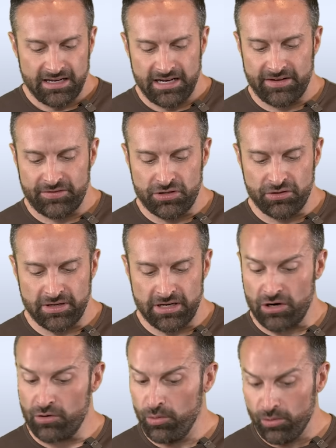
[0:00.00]
and if you're doing
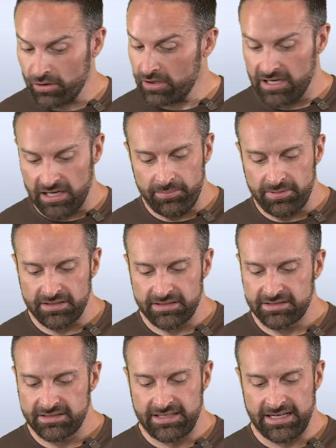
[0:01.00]
a quarter cup,
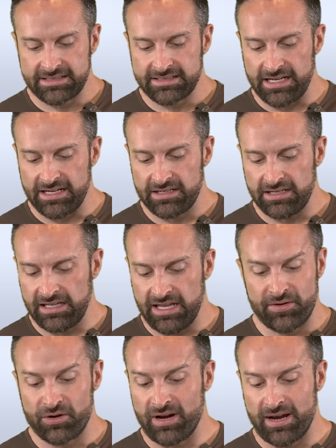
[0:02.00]
that's like
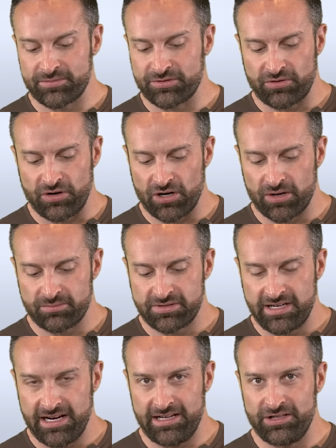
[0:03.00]
11 grams of
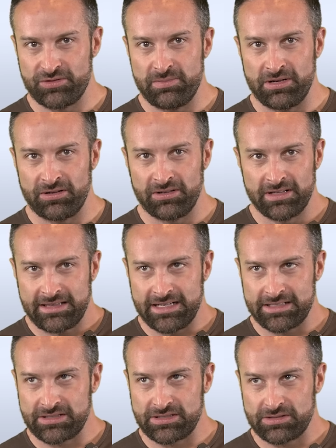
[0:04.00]
carbs at each meal.
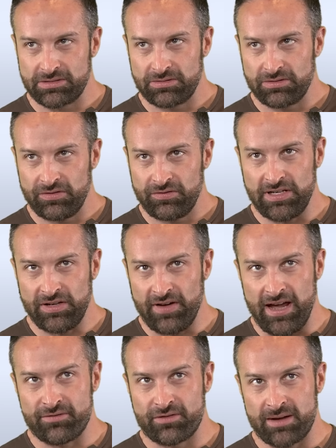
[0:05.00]
That's
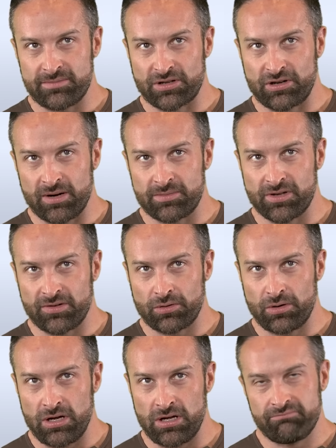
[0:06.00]
55 grams of carbs
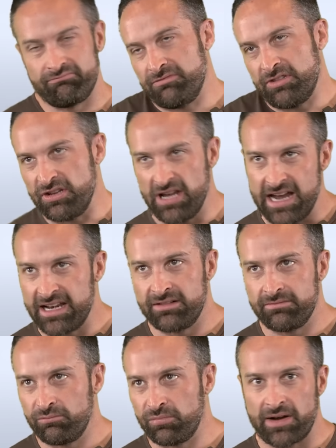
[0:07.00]
overall. Then you add
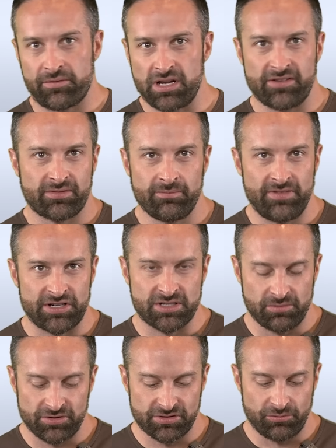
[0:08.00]
in whatever you get from
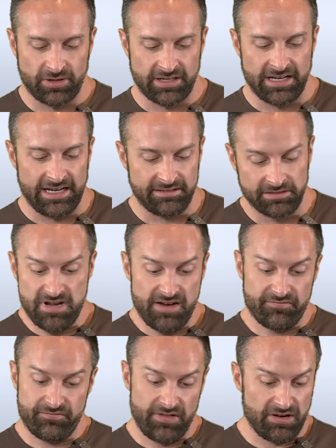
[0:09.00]
vegetables and whatnot.
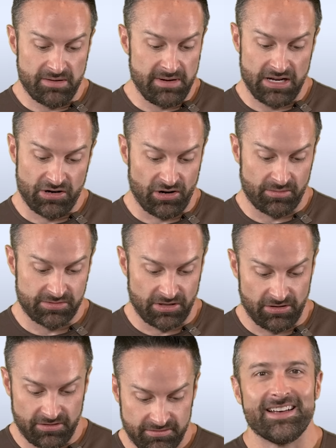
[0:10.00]
Not very many carbs at
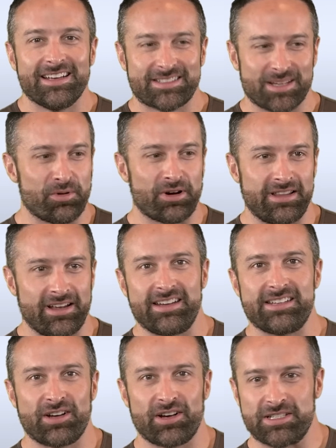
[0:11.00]
all somewhere in there
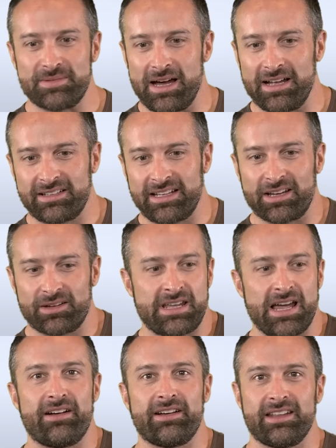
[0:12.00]
he talks about like
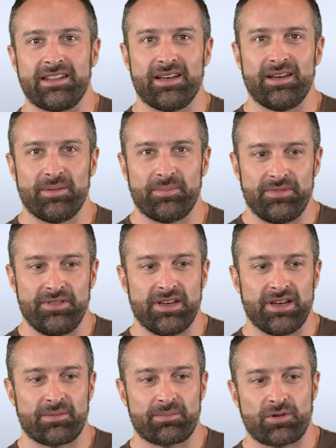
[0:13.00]
counting the
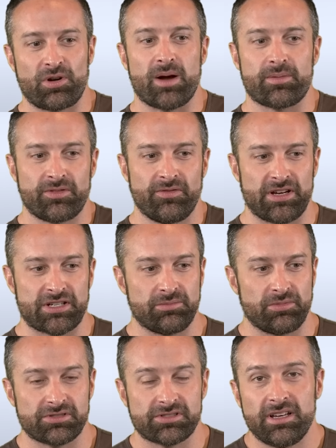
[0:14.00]
the carbs from
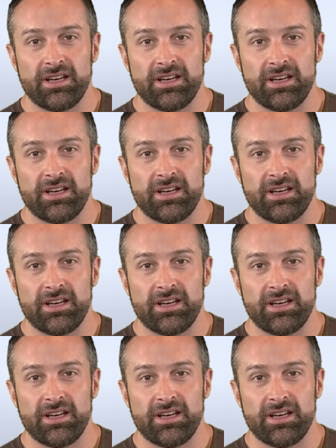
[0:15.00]
vegetables